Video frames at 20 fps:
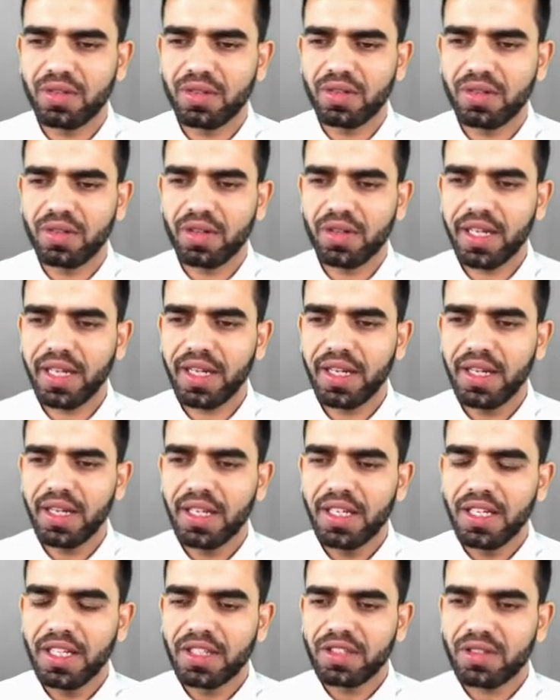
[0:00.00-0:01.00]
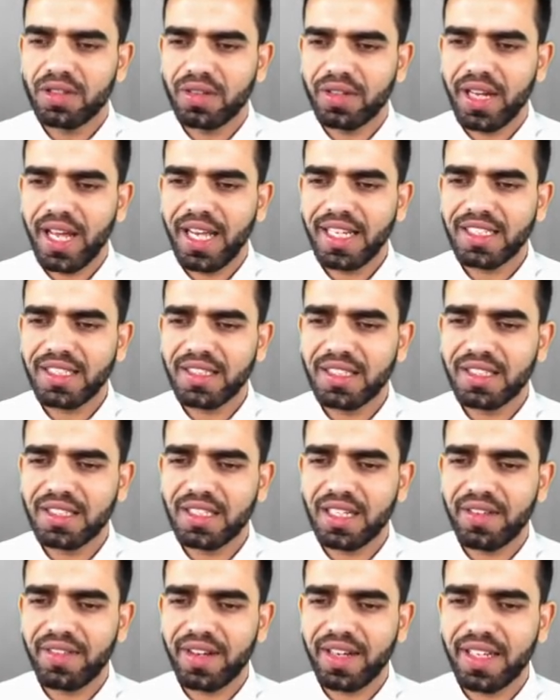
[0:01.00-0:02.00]
Okay, so next is
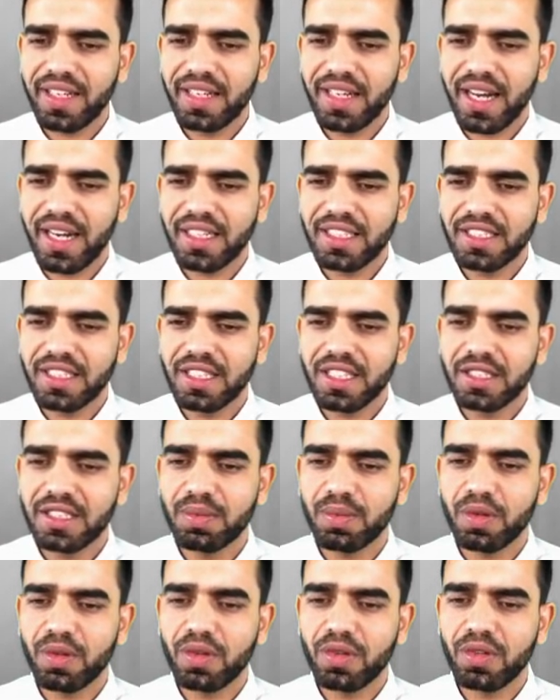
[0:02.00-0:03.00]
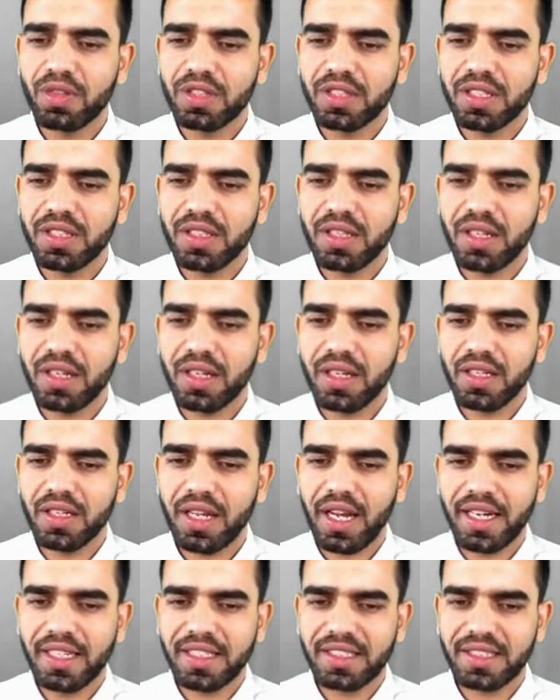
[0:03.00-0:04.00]
salivary glands. These produce
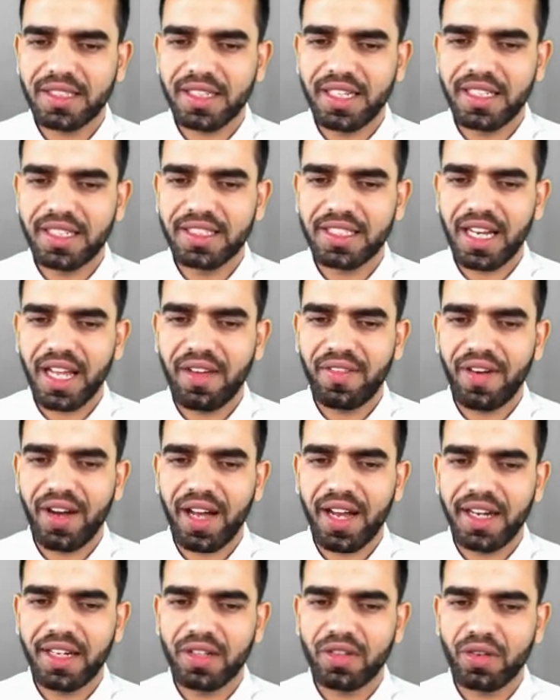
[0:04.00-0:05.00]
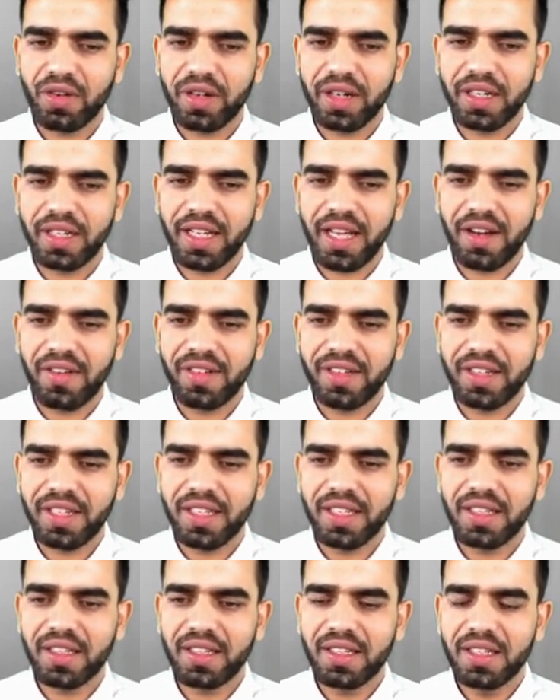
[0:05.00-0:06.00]
and secrete saliva into oral cavity.
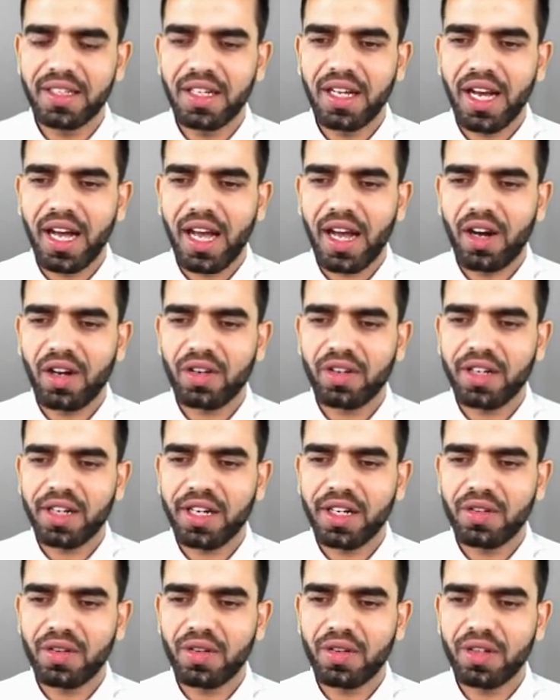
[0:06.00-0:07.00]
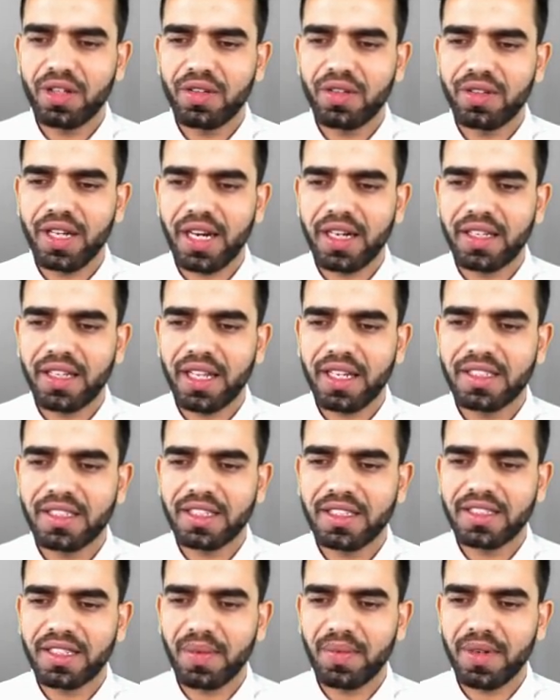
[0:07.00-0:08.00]
I already told you that there is a
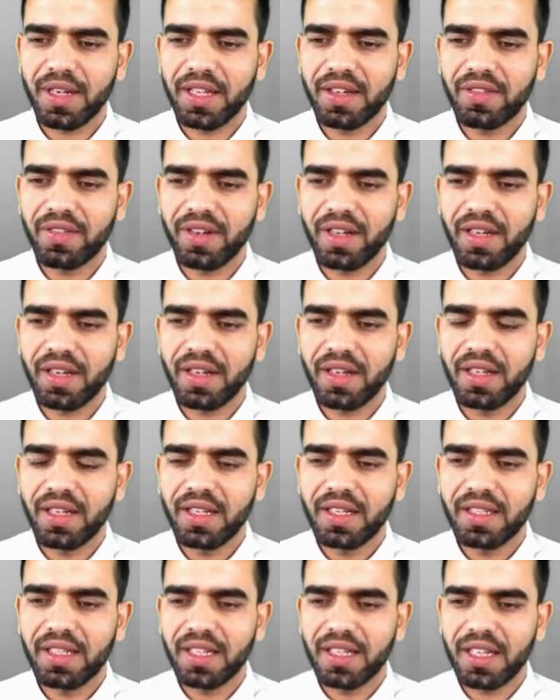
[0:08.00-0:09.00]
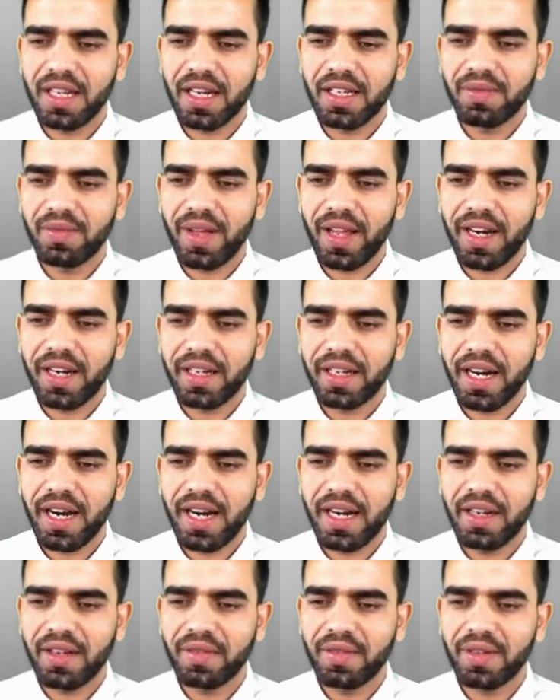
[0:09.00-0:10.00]
sublingual, there are
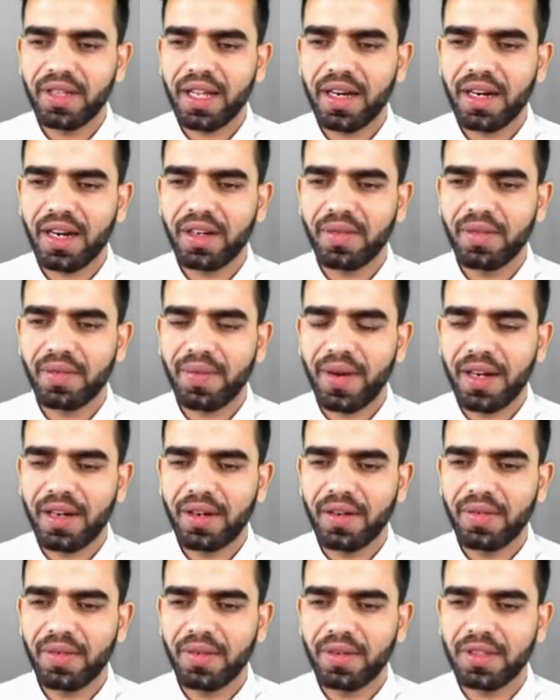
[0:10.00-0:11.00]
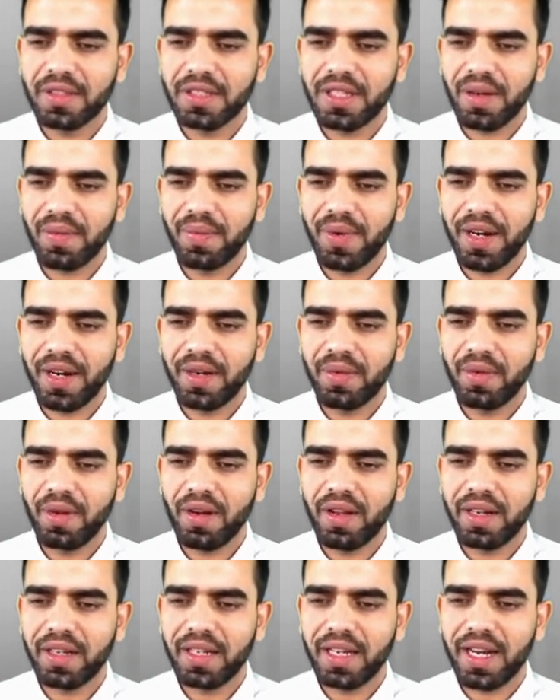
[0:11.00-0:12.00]
parotid, there are
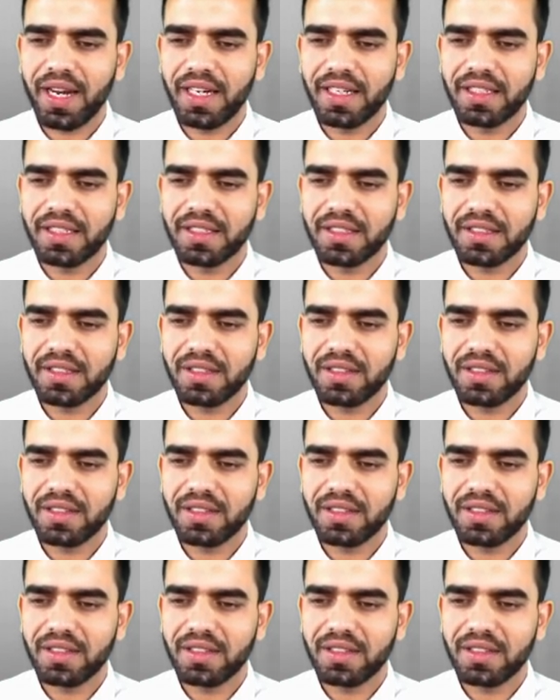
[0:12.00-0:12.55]
submandibular glands.